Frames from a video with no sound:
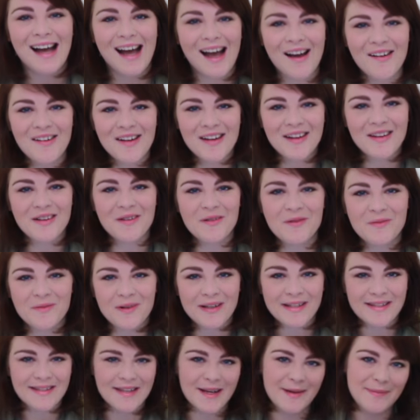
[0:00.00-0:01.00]
How are you?
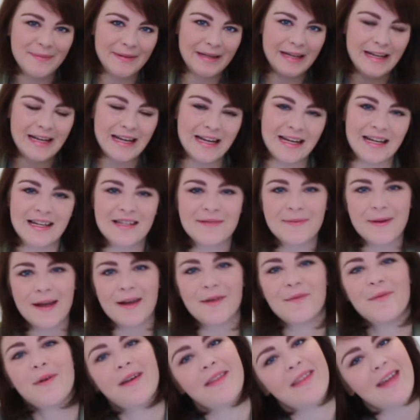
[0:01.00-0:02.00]
What's up? Lingling is
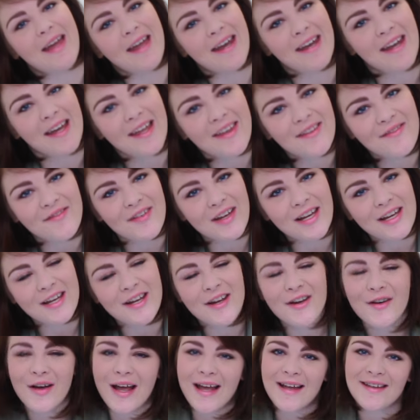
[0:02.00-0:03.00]
back with another
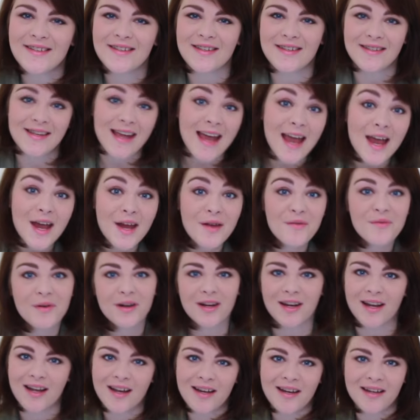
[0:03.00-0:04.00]
video. And today we're
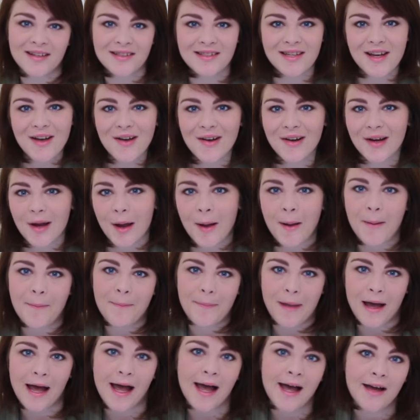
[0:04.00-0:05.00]
gonna talk
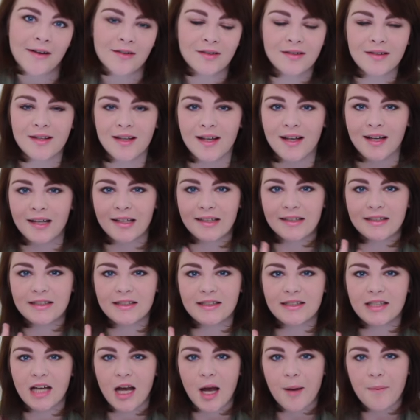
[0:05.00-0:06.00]
about the
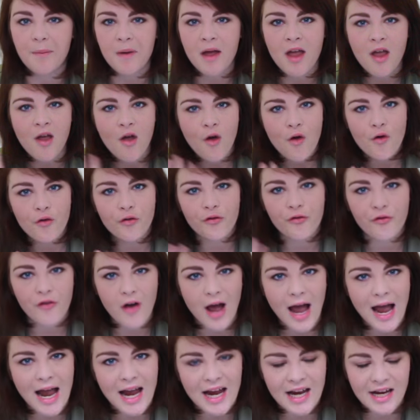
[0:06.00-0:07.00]
top
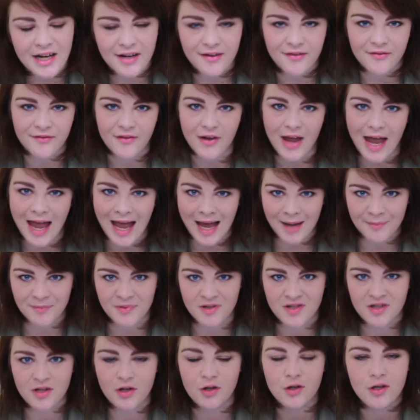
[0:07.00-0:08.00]
5
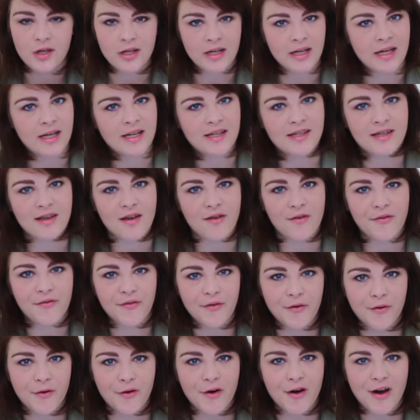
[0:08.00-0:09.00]
apps you need
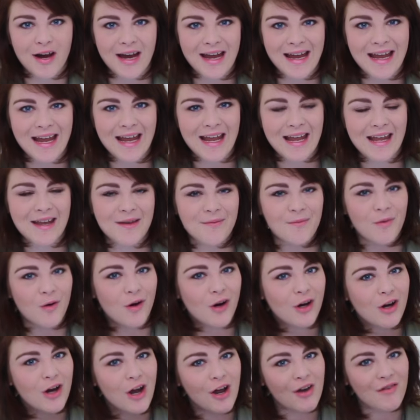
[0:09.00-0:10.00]
for a
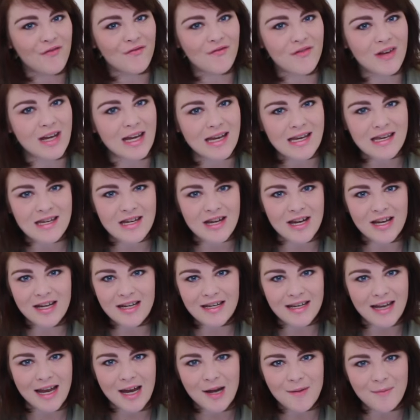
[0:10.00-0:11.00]
more
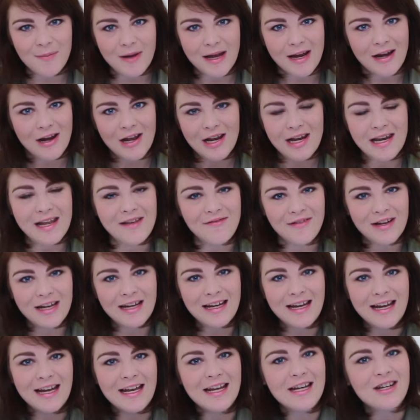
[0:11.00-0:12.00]
convenient and better
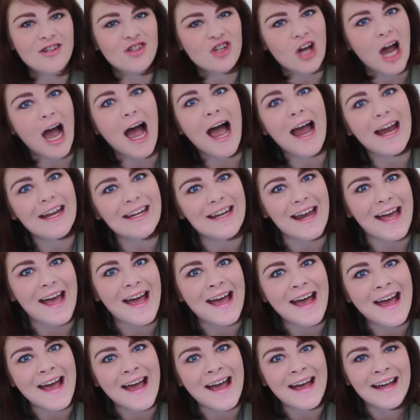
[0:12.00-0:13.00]
living in
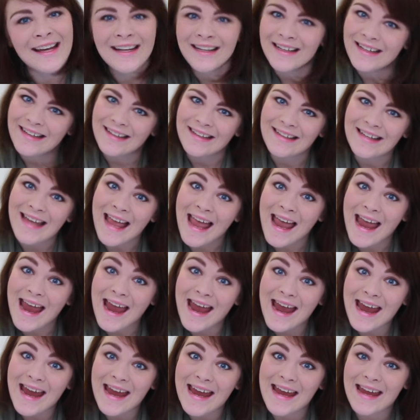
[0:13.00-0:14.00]
China.
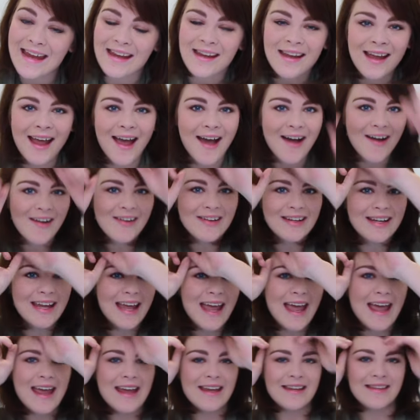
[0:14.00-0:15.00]
Yay!
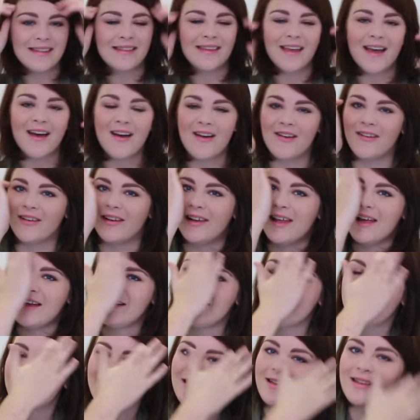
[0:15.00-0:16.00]
Okay, so
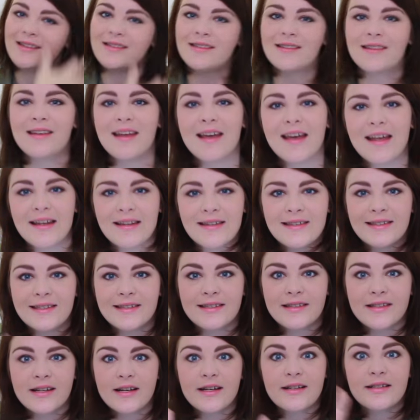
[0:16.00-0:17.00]
let's just get
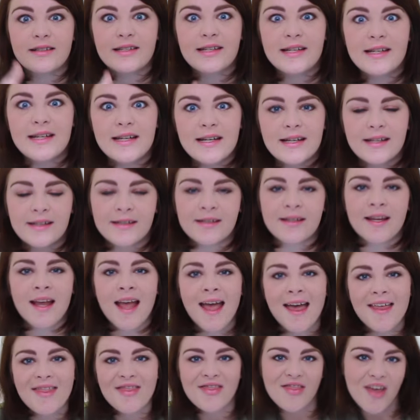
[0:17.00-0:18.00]
started.
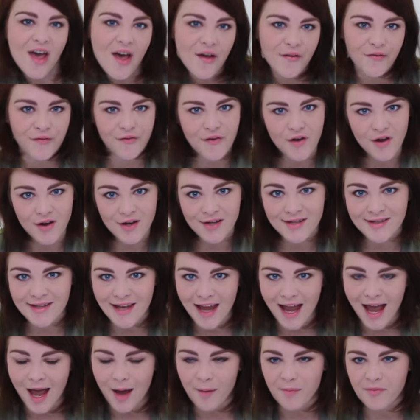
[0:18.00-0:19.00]
The first
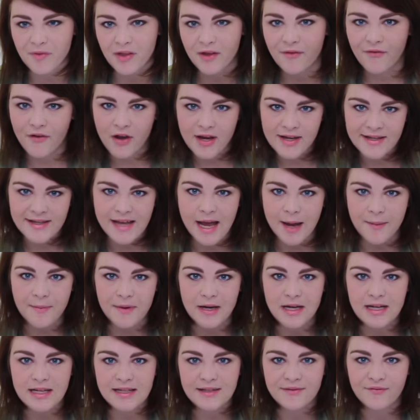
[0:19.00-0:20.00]
app
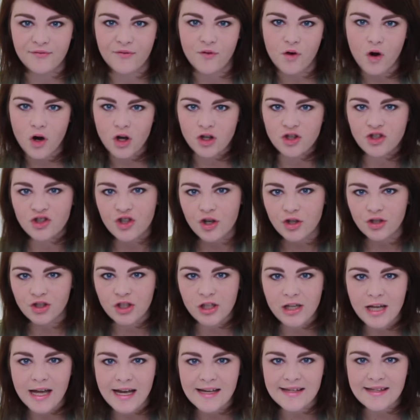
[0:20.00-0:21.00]
is for
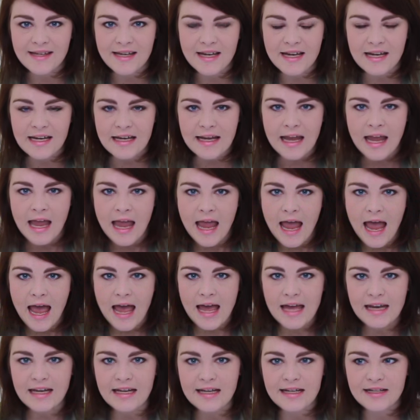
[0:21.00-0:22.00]
socializing,
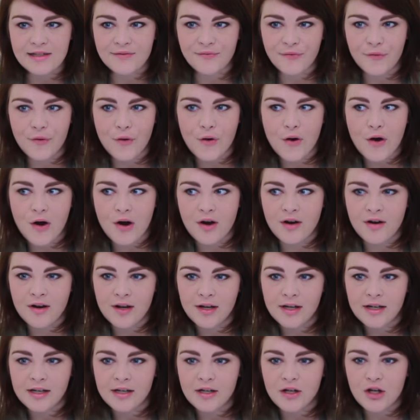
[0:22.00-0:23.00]
and it's for,
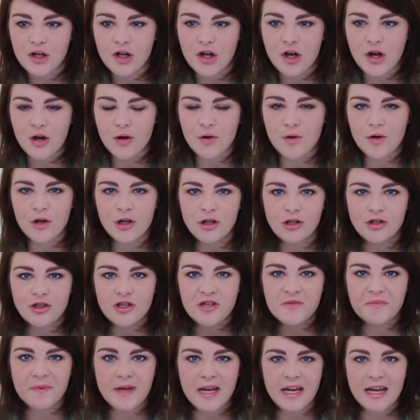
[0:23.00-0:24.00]
you know,
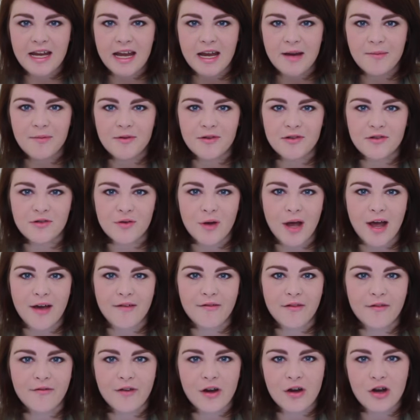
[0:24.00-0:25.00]
just being able to
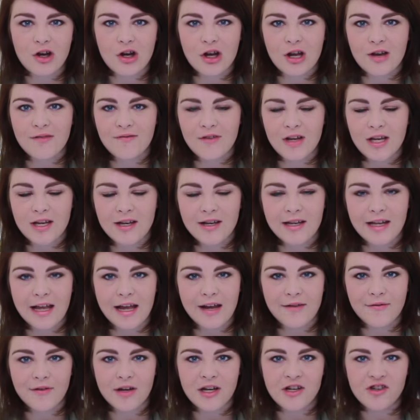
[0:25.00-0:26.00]
have a very convenient
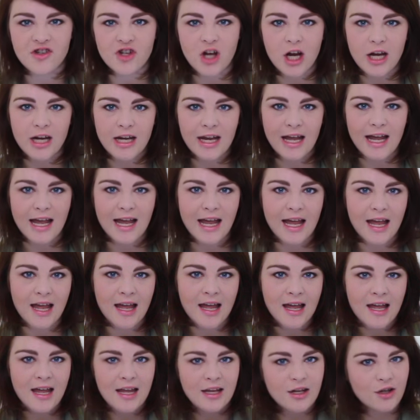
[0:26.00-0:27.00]
life in China.
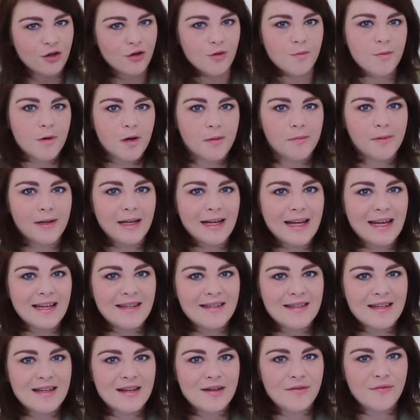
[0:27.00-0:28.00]
You probably
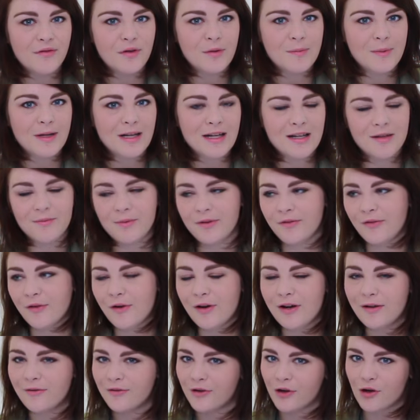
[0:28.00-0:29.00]
guessed it if you've been here
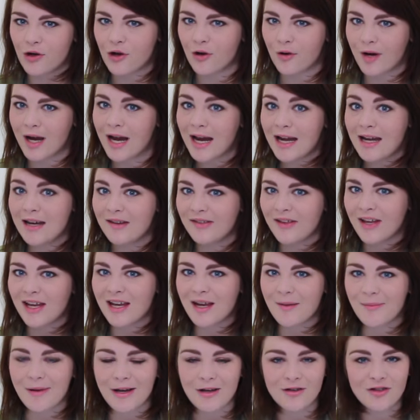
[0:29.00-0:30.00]
before. If you know
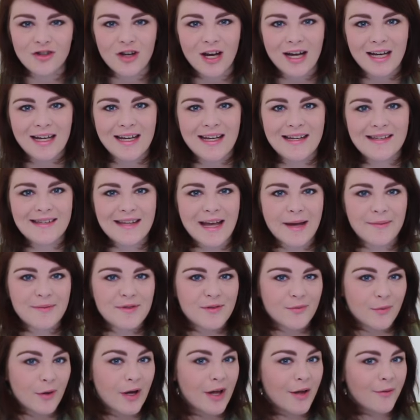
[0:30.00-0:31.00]
anything about Chinese
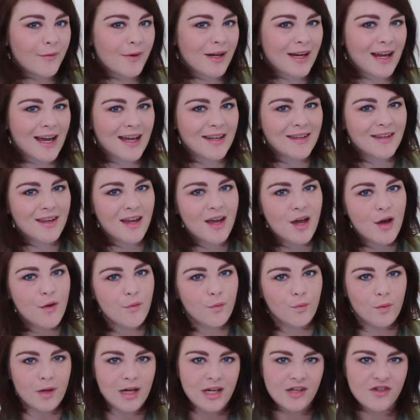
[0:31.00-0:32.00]
apps, well, we got
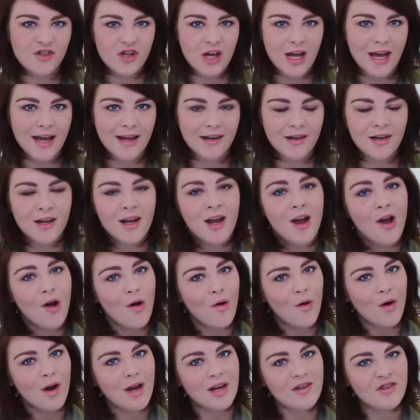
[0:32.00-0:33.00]
the WeChat,
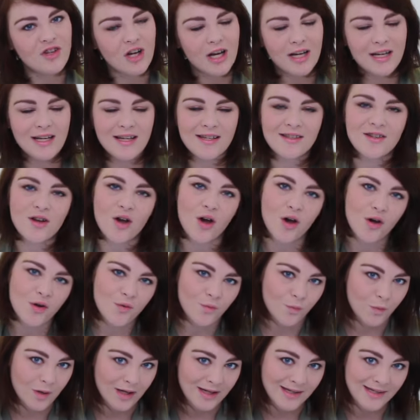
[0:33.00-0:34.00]
or in Chinese
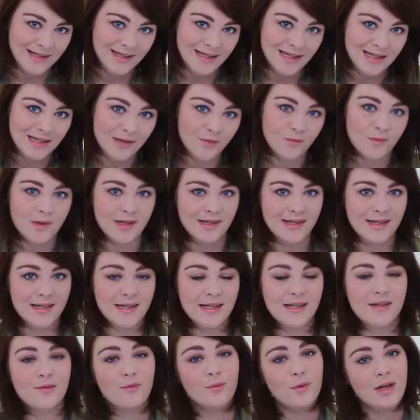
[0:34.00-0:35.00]
called Weixin,
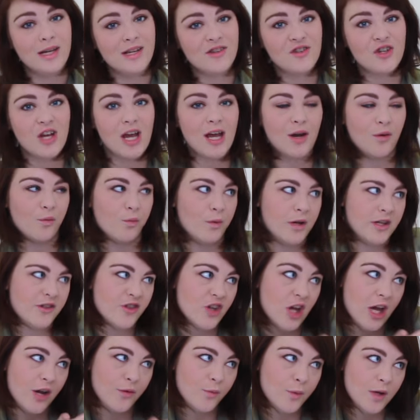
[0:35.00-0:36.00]
Weixin, WeChat,
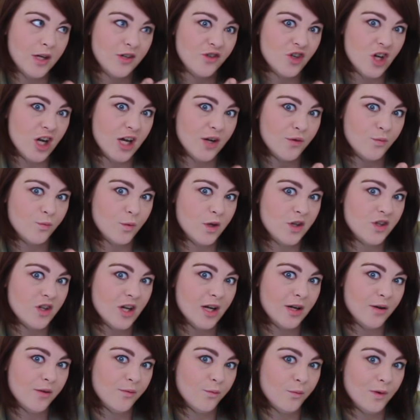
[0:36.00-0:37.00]
WeChat, WeChat,
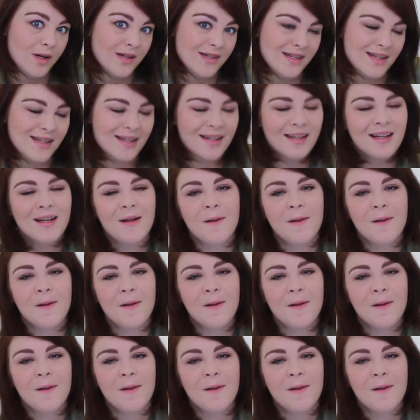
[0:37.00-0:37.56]
WeChat, Weixin.